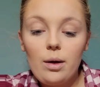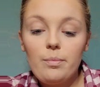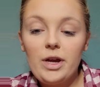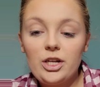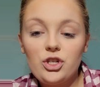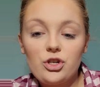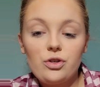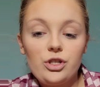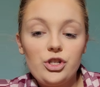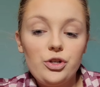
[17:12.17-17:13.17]
make
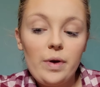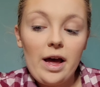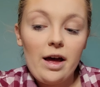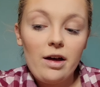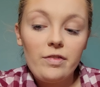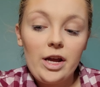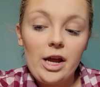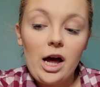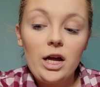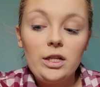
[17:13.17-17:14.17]
sure that you have a
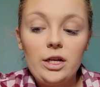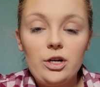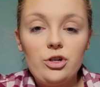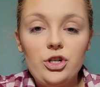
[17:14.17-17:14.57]
highlighter